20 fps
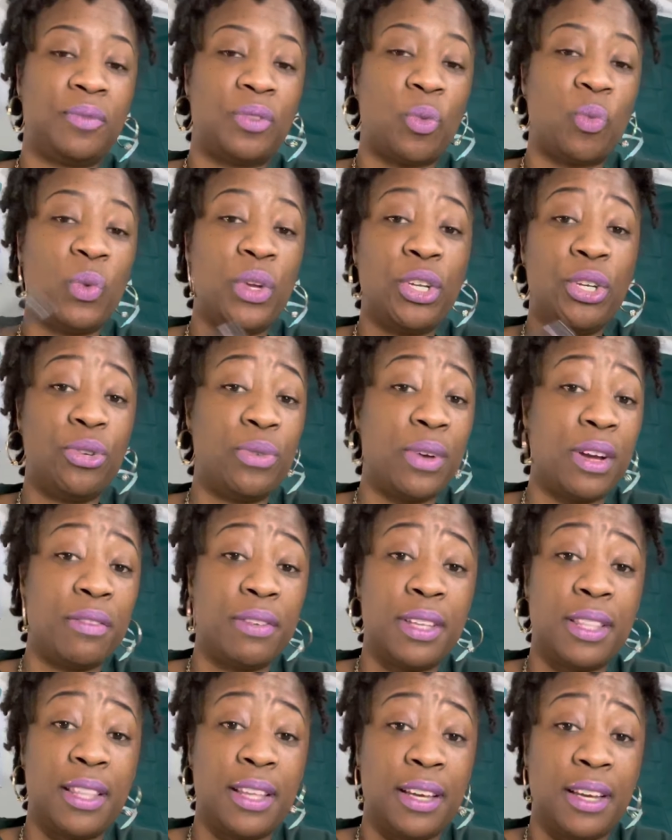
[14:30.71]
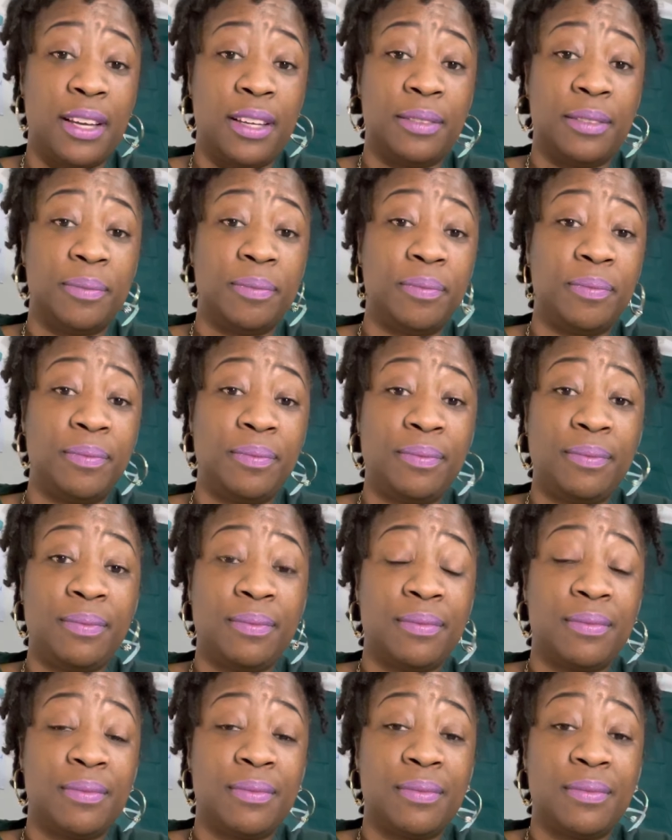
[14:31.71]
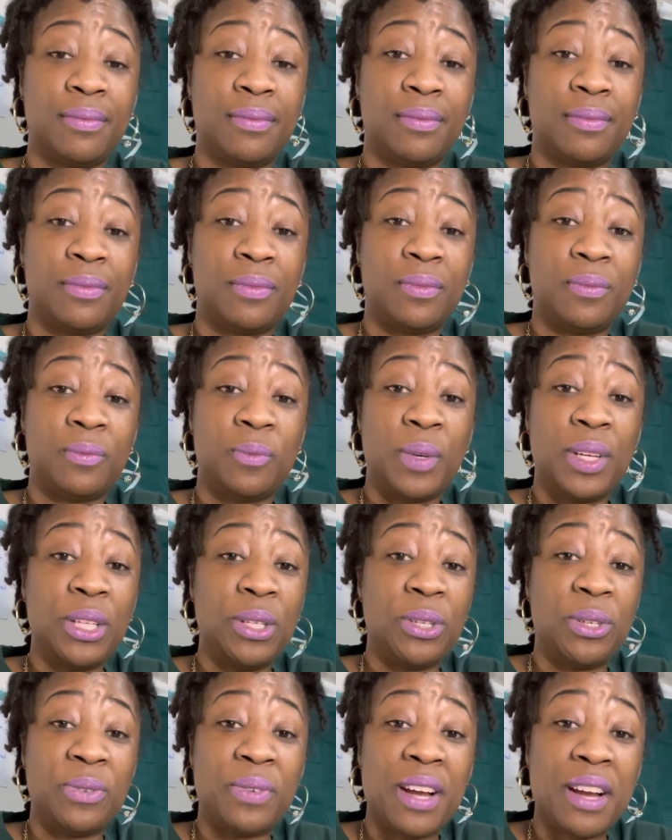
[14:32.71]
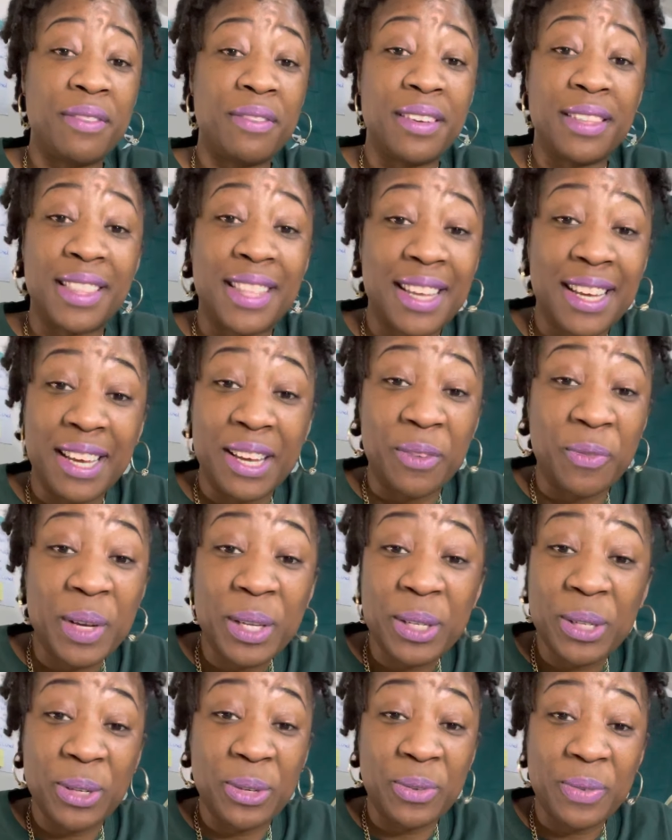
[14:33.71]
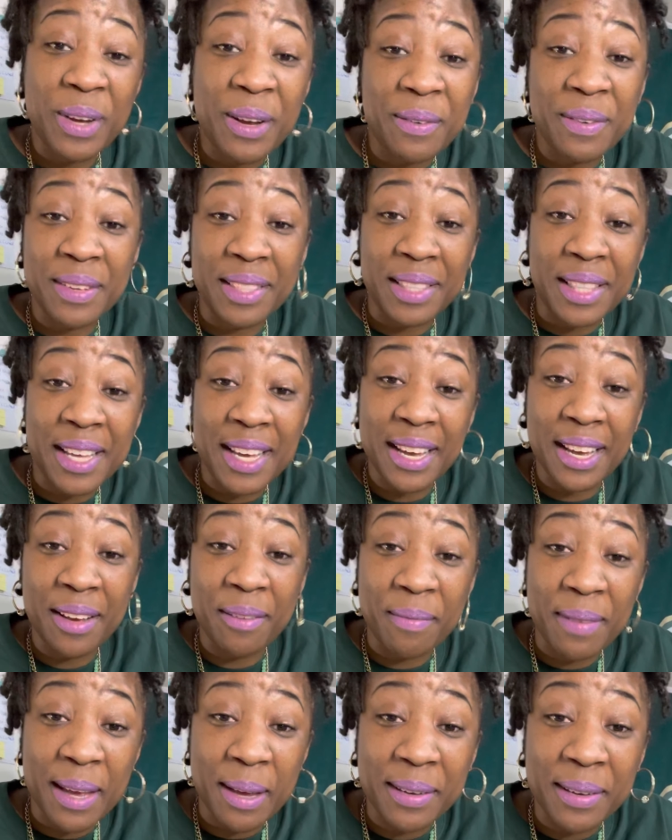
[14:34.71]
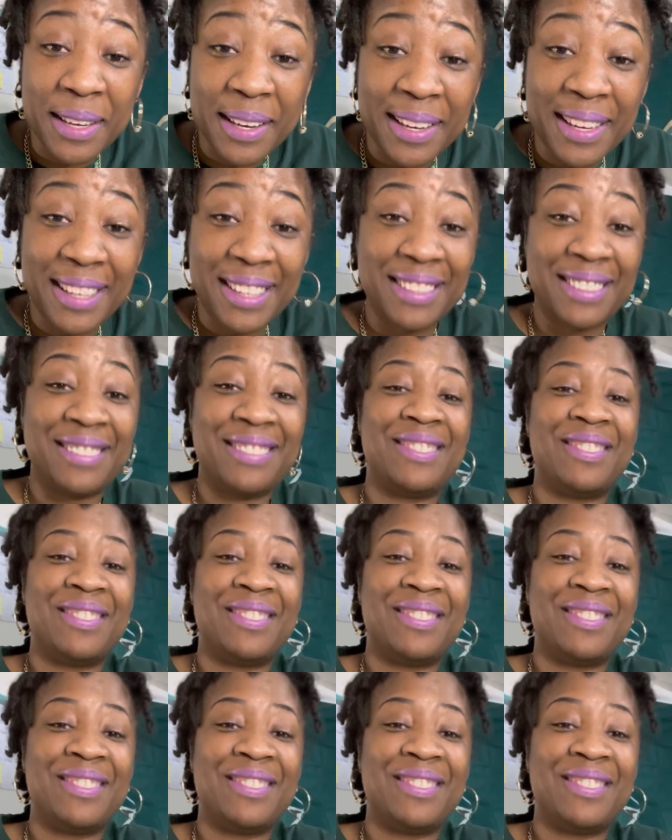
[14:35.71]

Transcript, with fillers: We do everything. We do everything. We do everything, baby.